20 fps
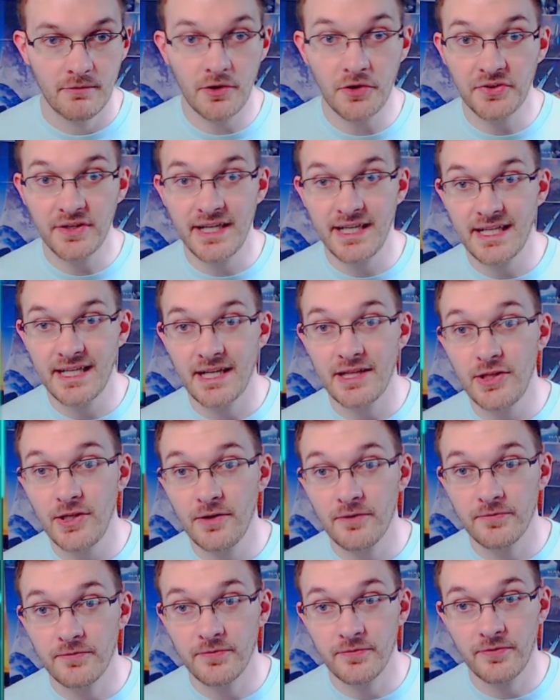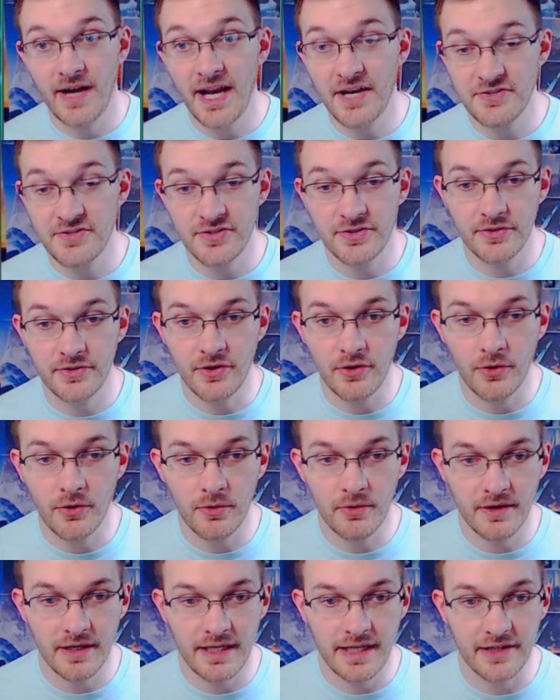We're also getting a new fracture
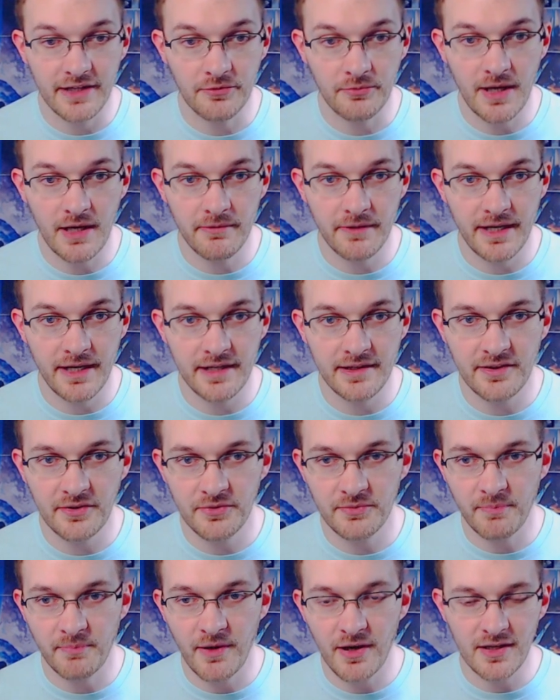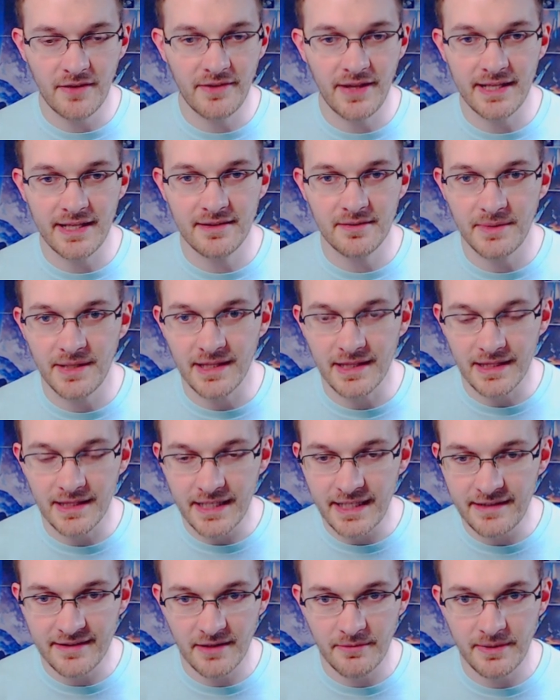core as well right here. This was part of like some of the
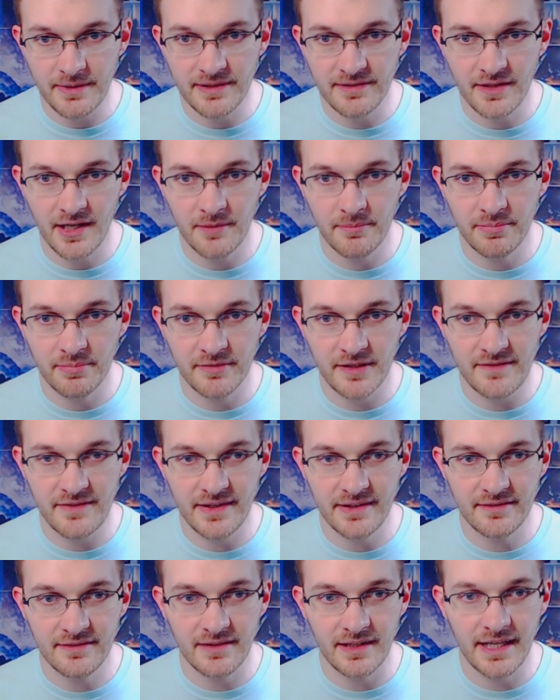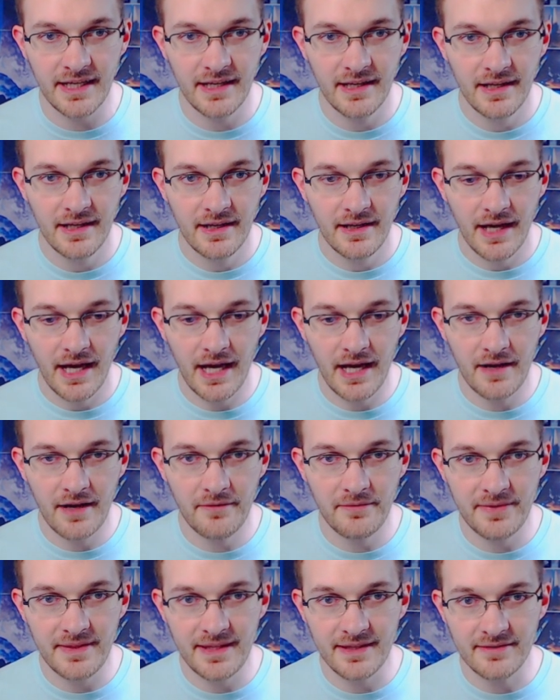leaks that we saw previously
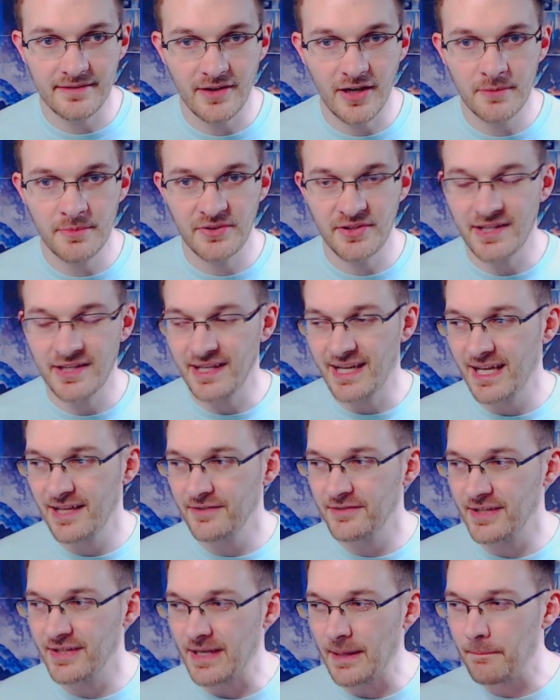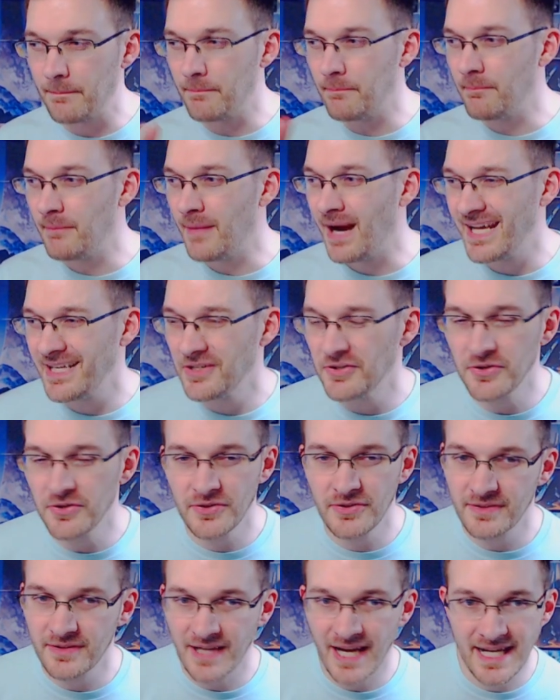of this armor set so that kind of looks like a
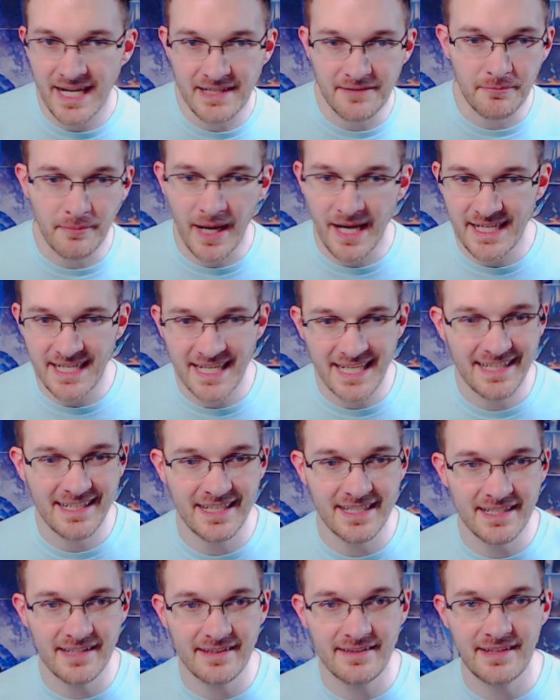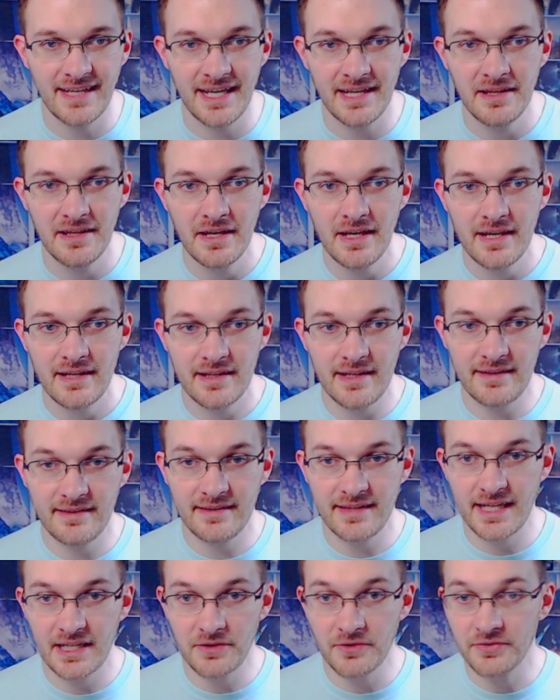minor kind of mining kind of set. This
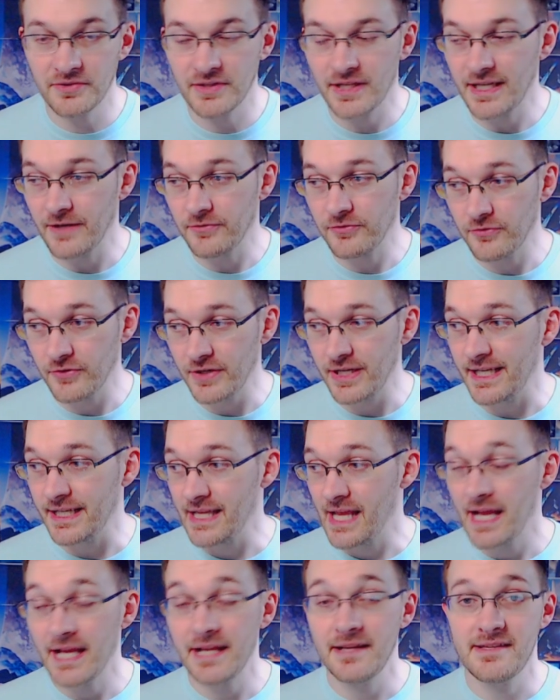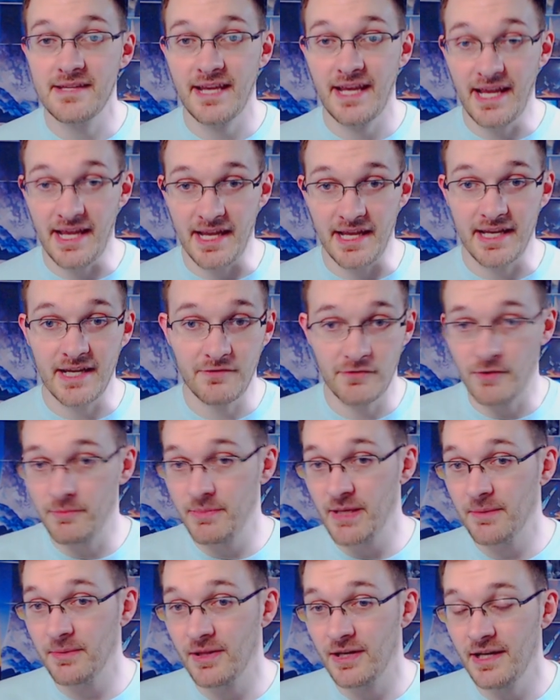thing looks like a freaking Hank, and we'll
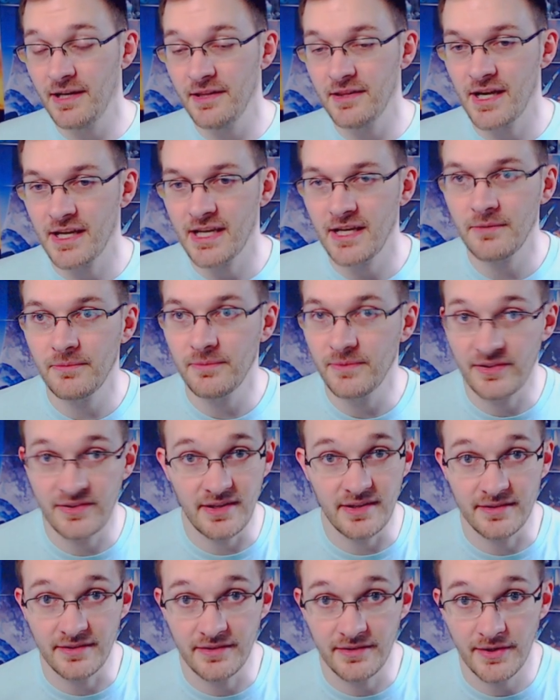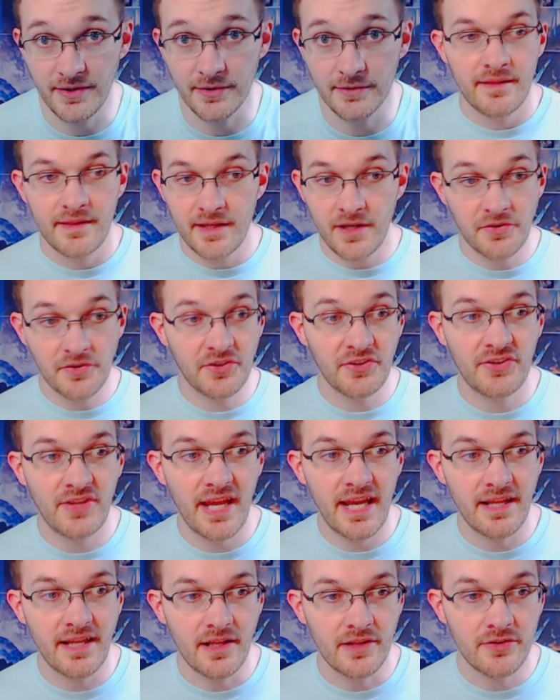be able to unlock it with Season 2. They also
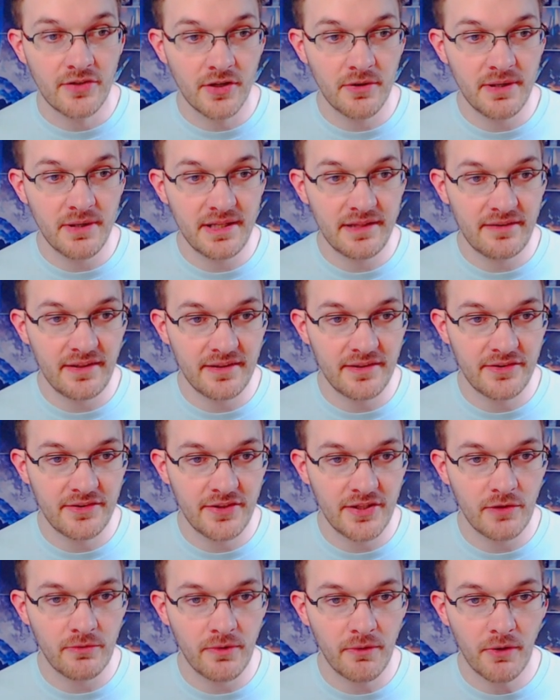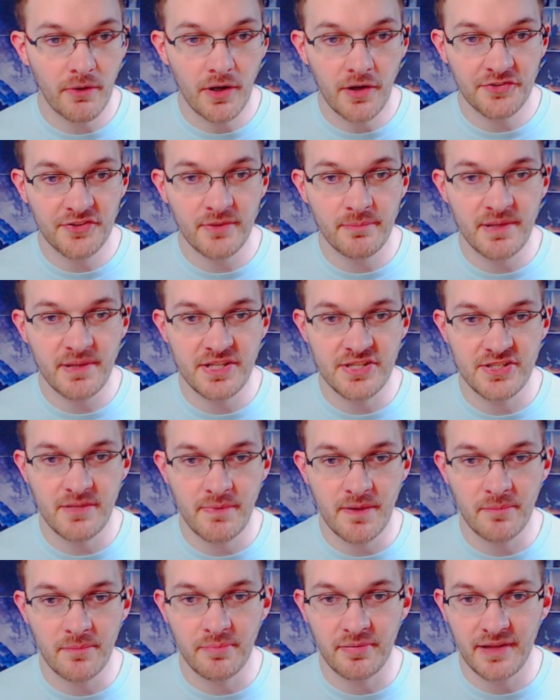state, during Season 2, we will also be
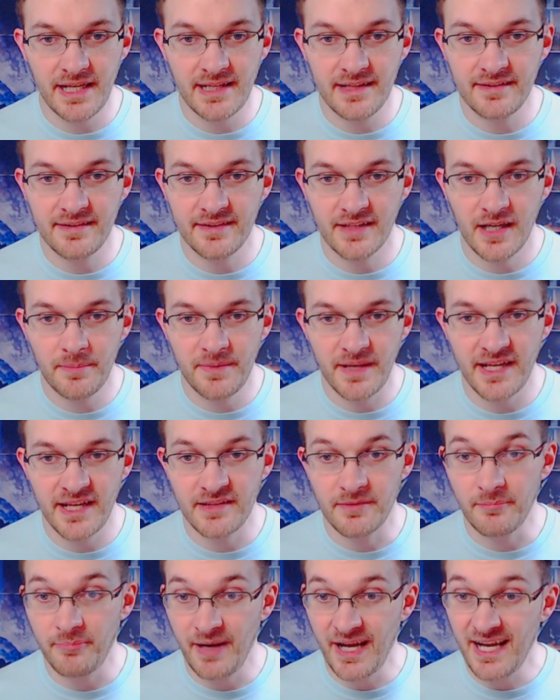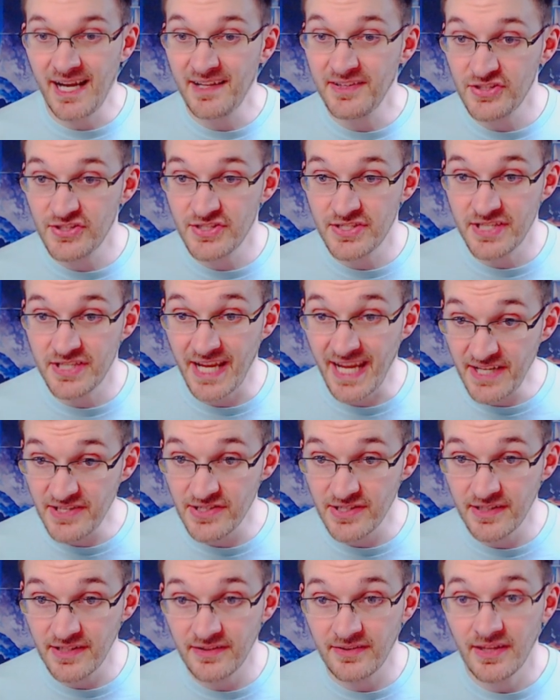shipping playlist updates, balance
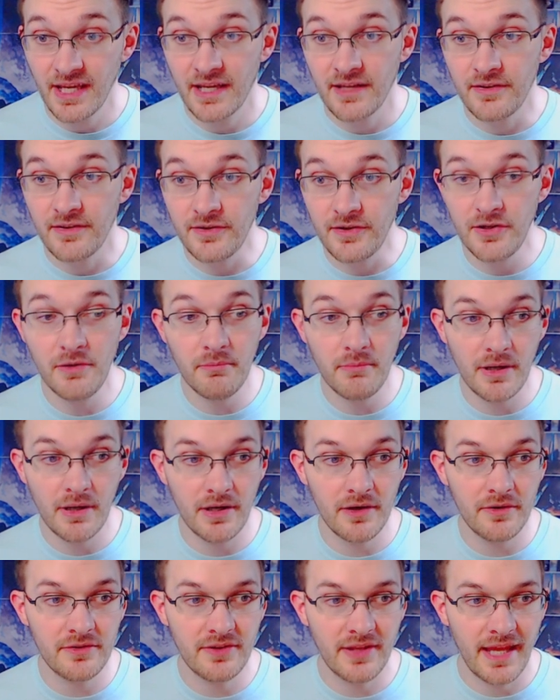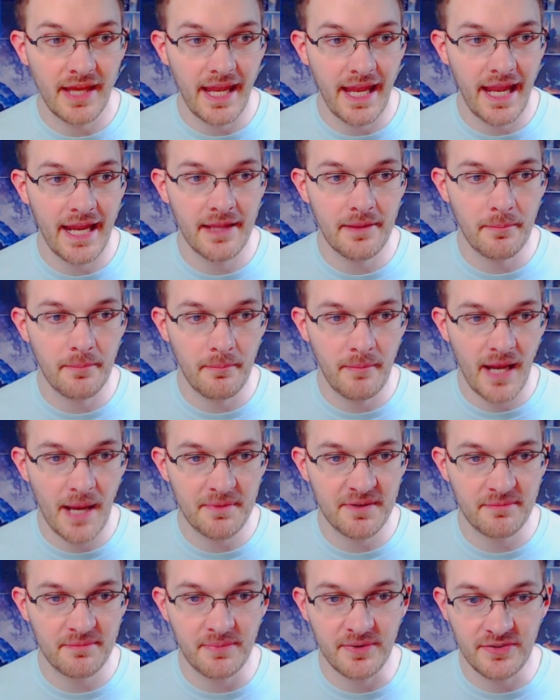changes, new modes, and
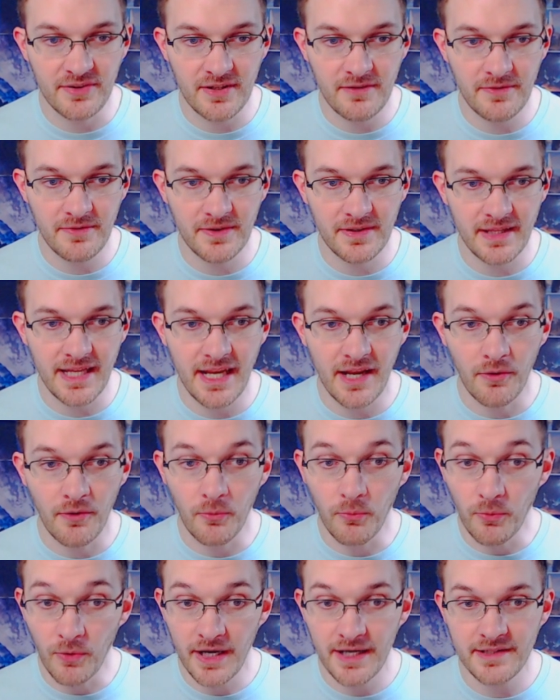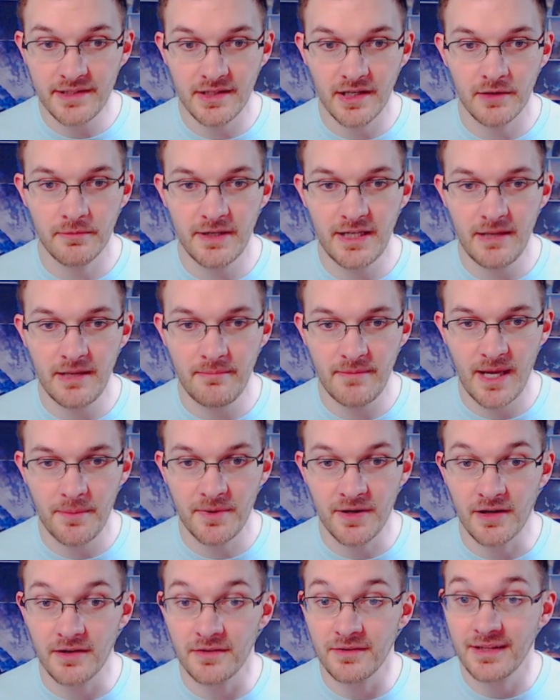maps, specifically one arena
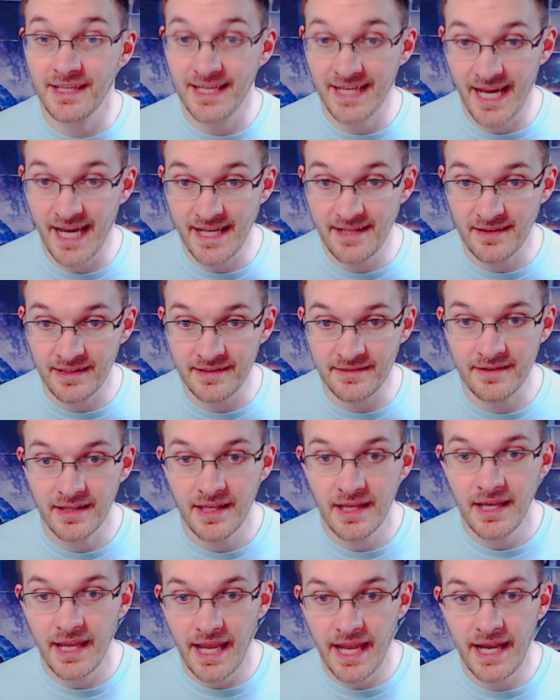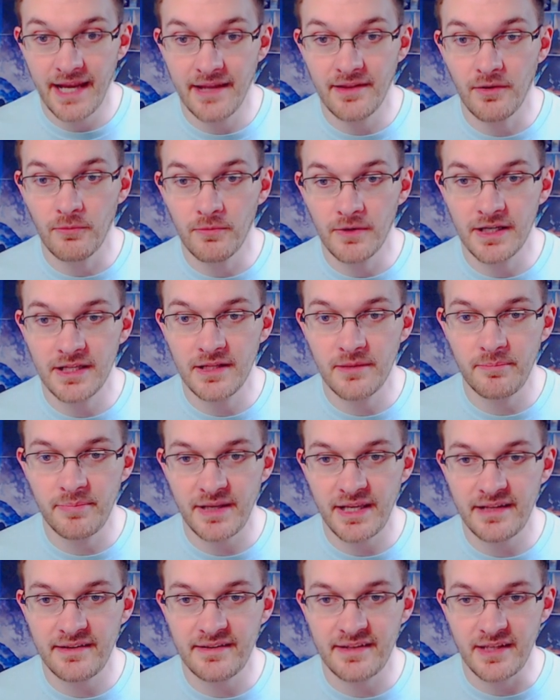map called Catalyst and one
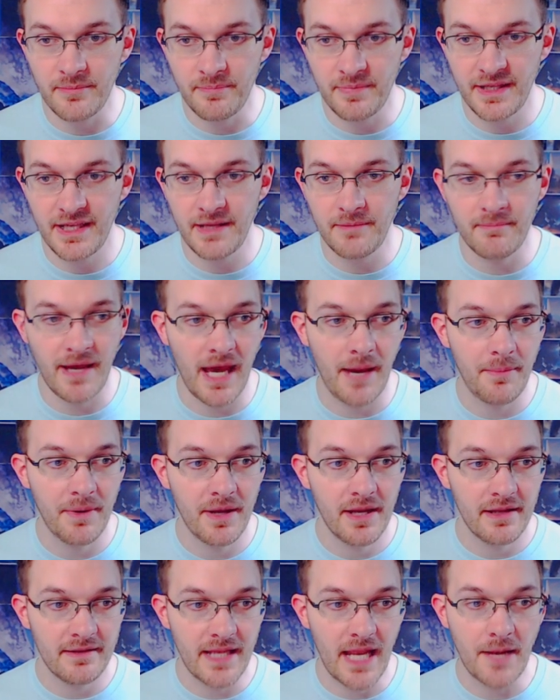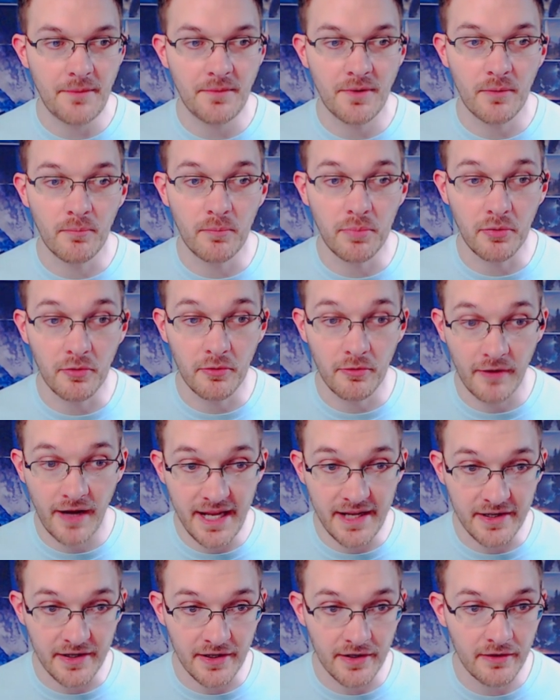BTB map named
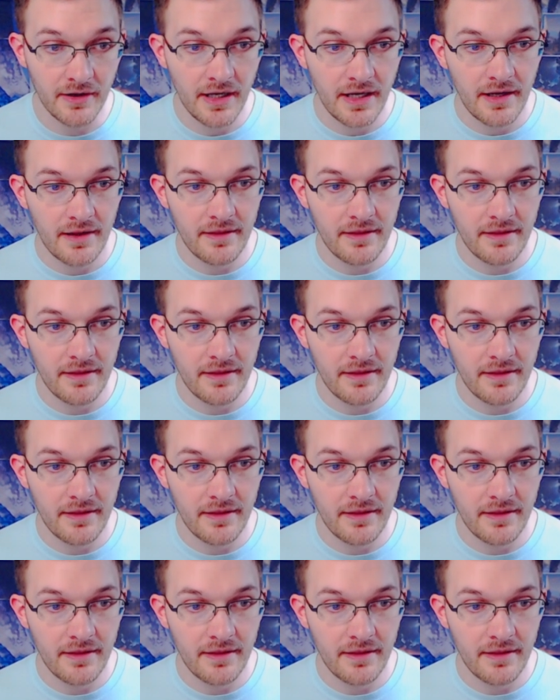Breaker.